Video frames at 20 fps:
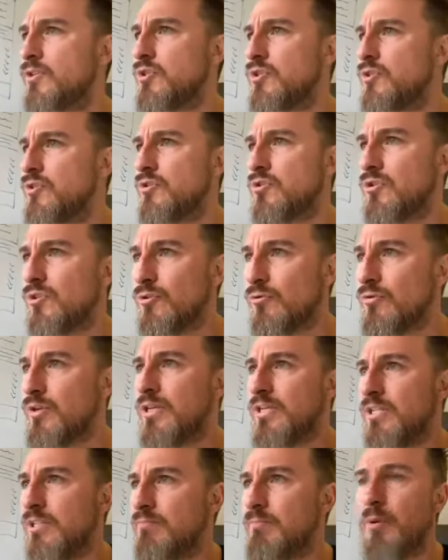3
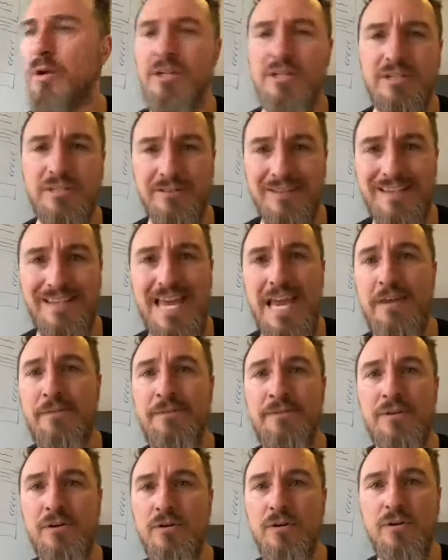spots
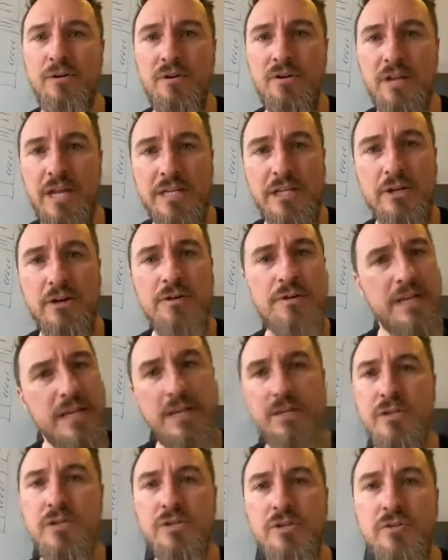left, or you don't
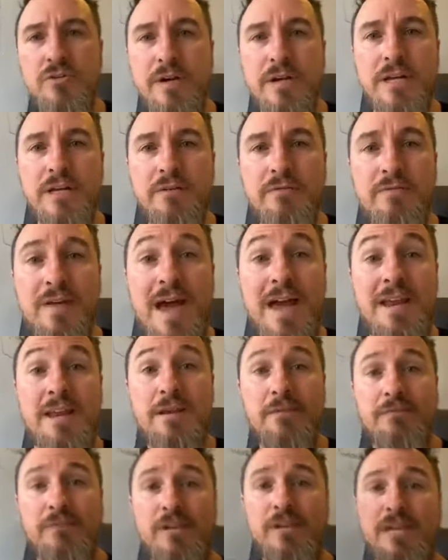need to do any of that
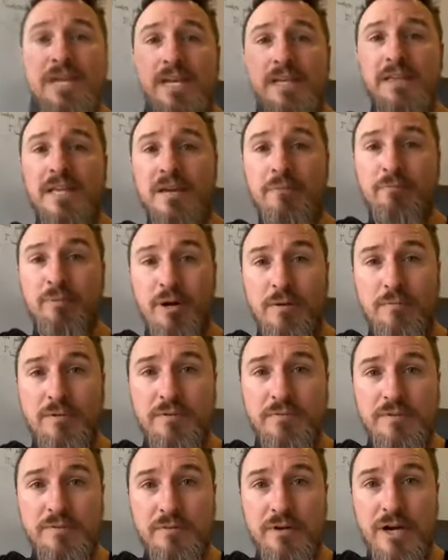if you hit their
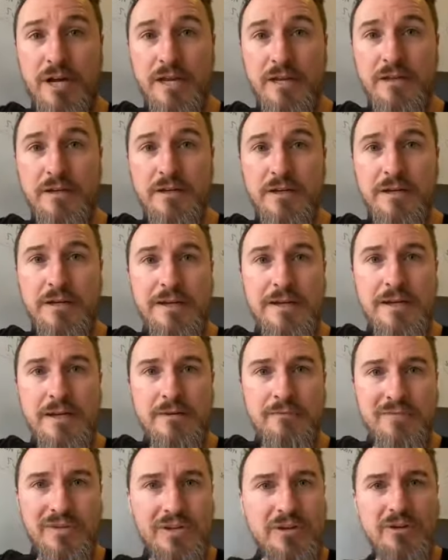problems right.
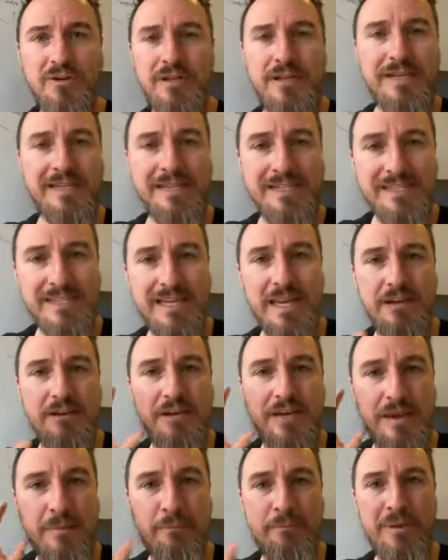And this is how you
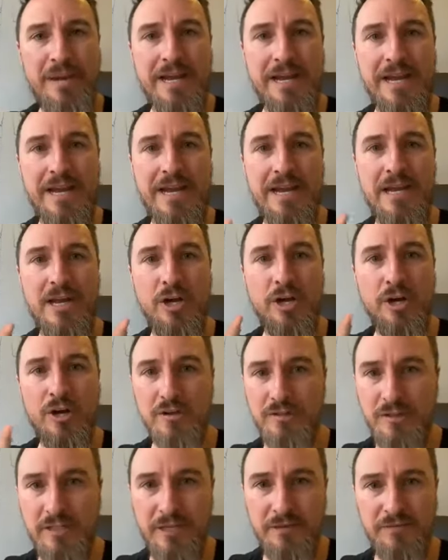get better
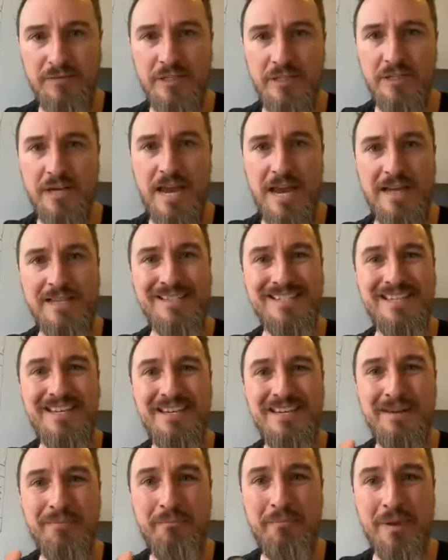lift in your ads. This is how you
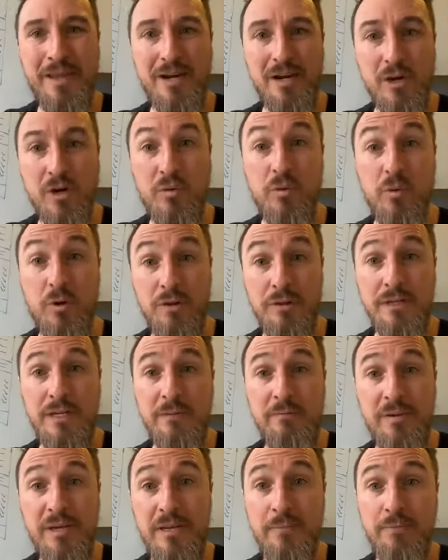get better quality
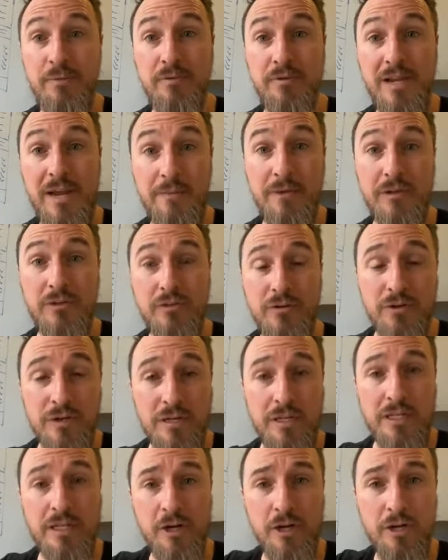people coming
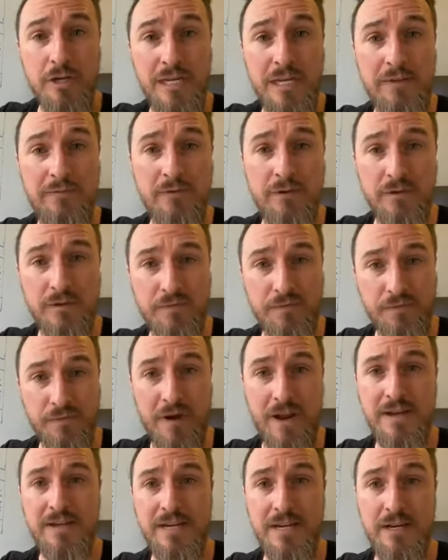through, even on the
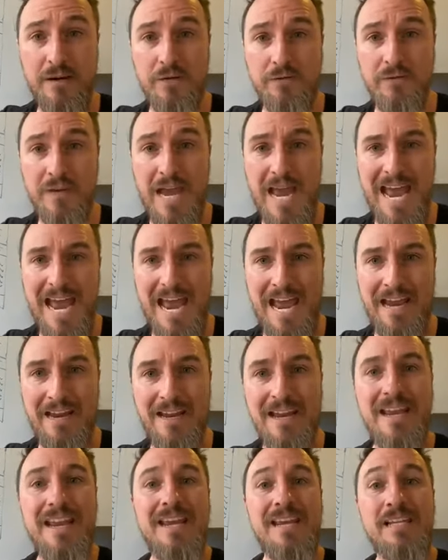front end of your ad,
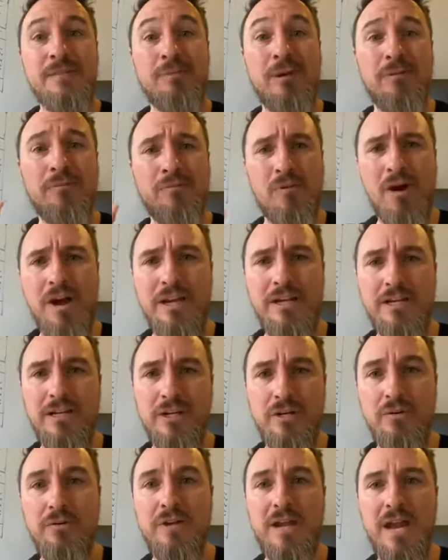is by writing a
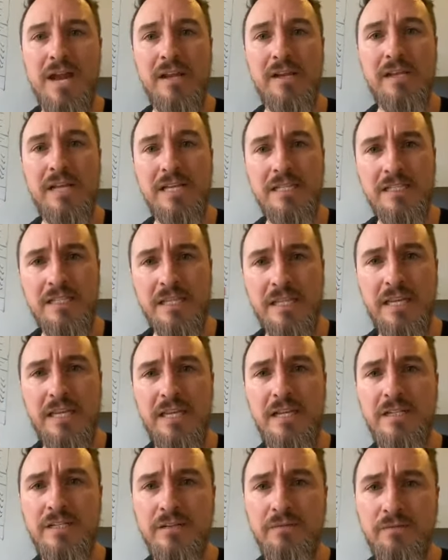good ad. That's the
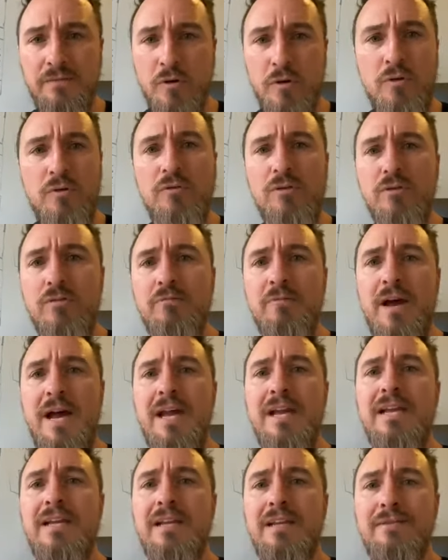key to all good
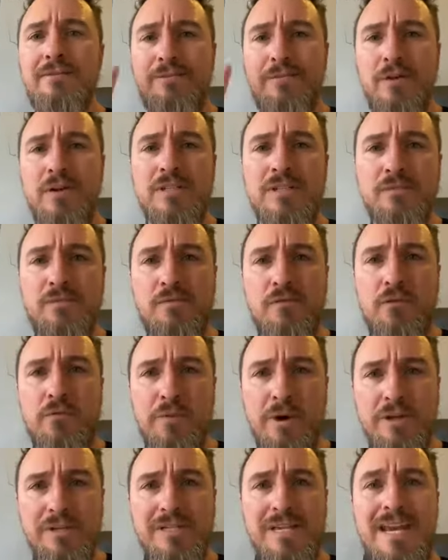marketing. First and
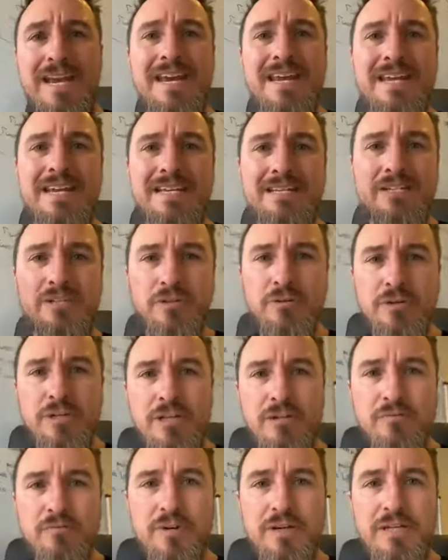foremost is doing
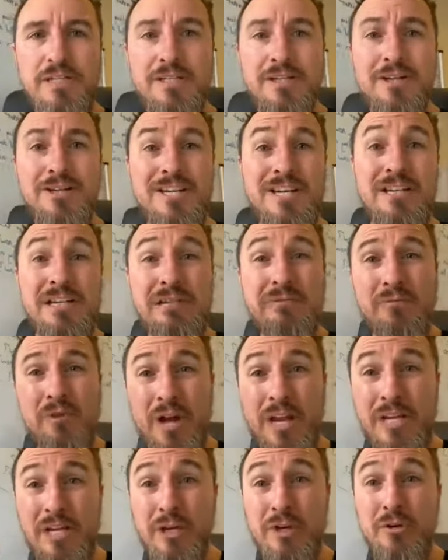your research and then
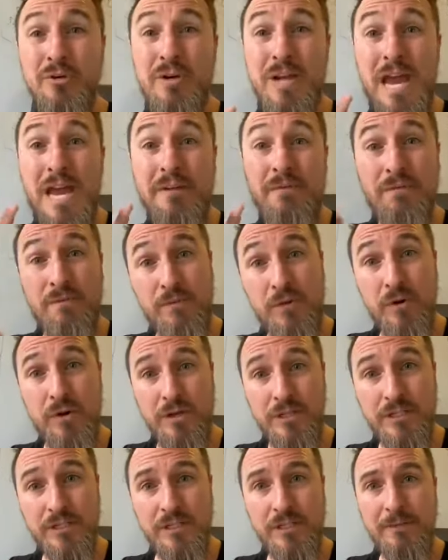writing a good ad
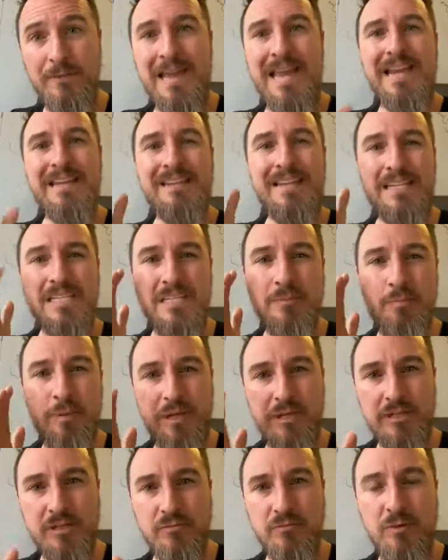first that
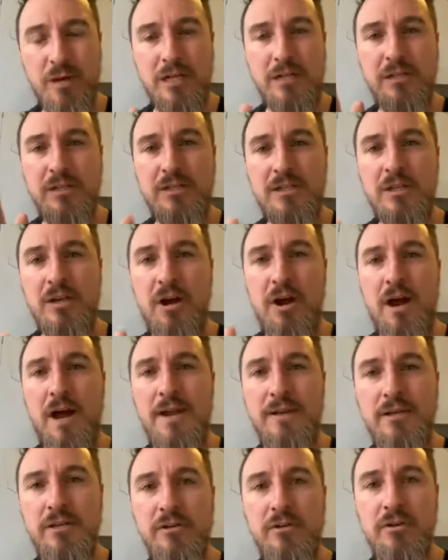speaks directly to your
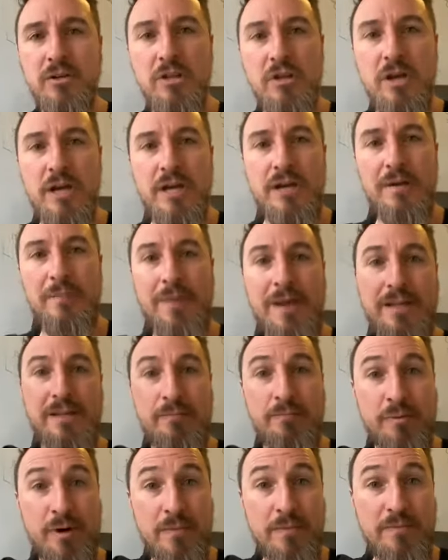ideal client about the
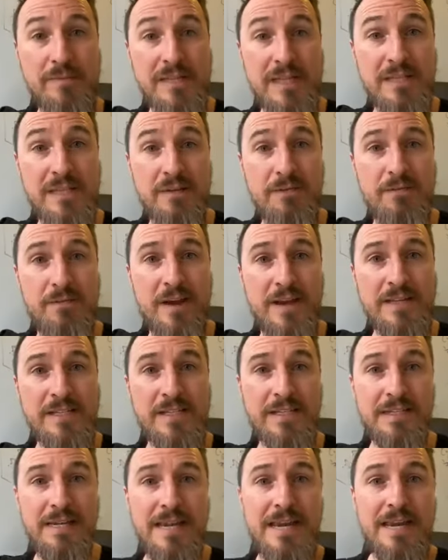problems that they're
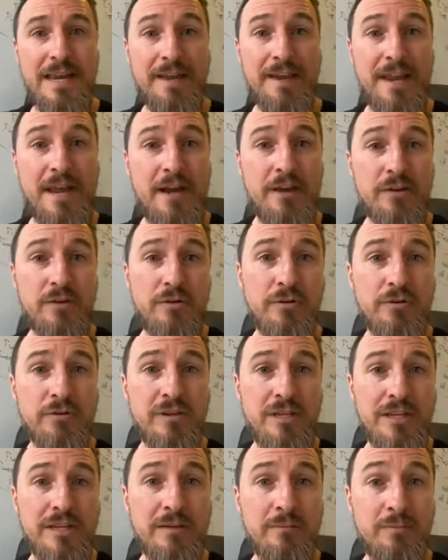facing and how your
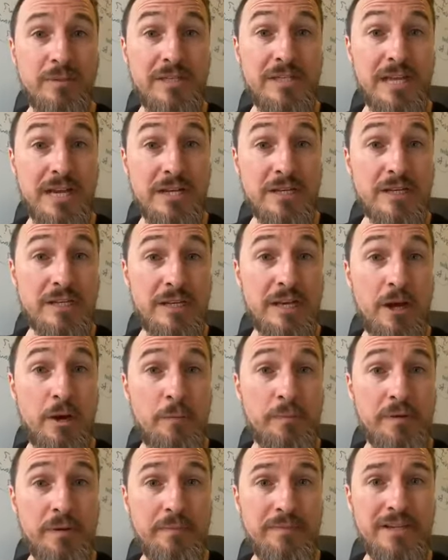thing could potentially
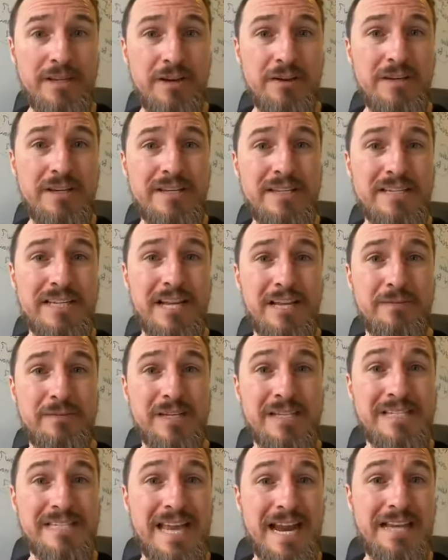help them. You don't need to tell them
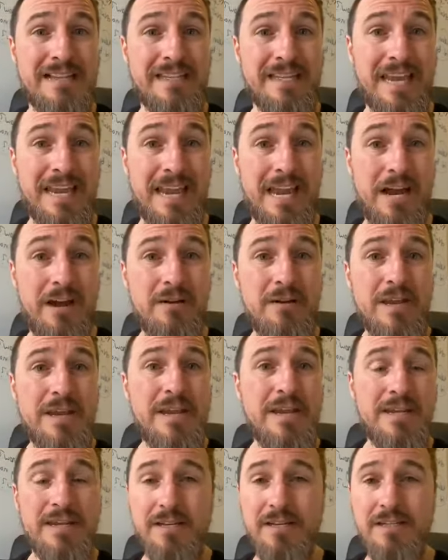exactly how.
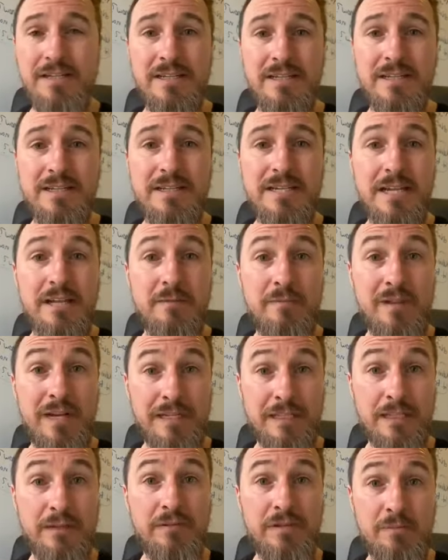You just need to tell them
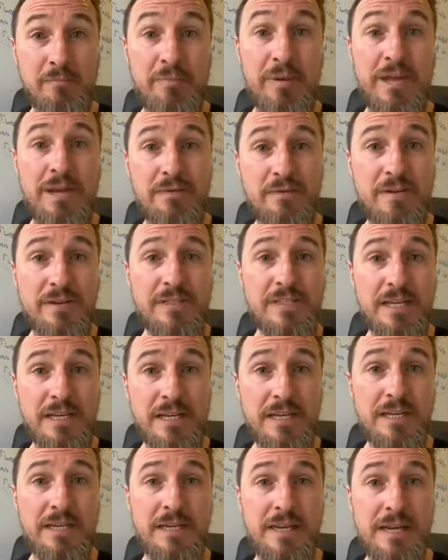like the benefits they're
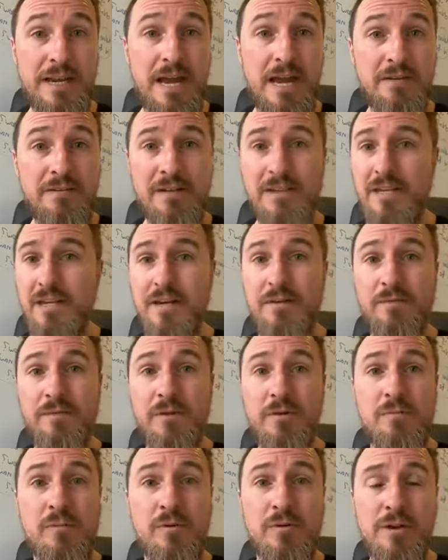going to get out of it. They're going to
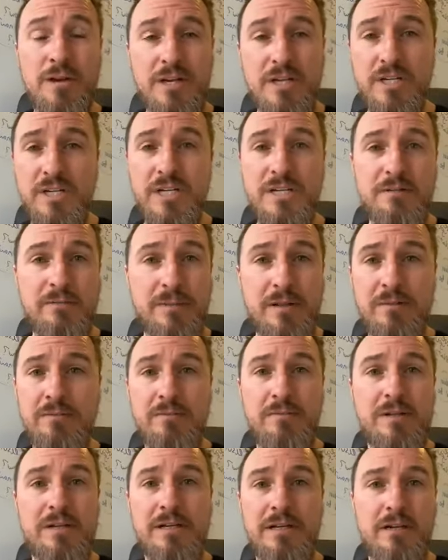feel more energy and blah, blah,
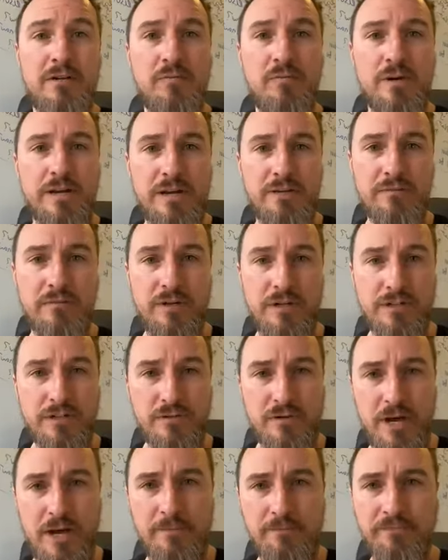blah, and whatever else,
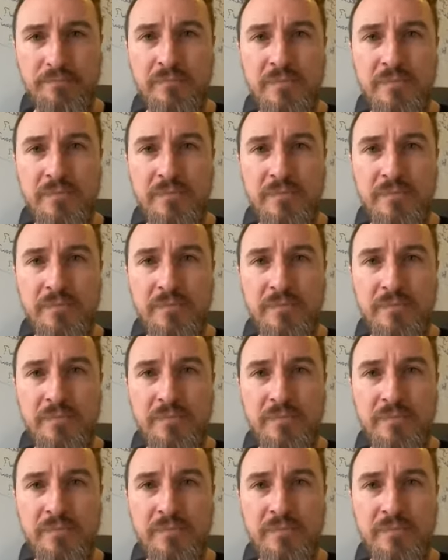right?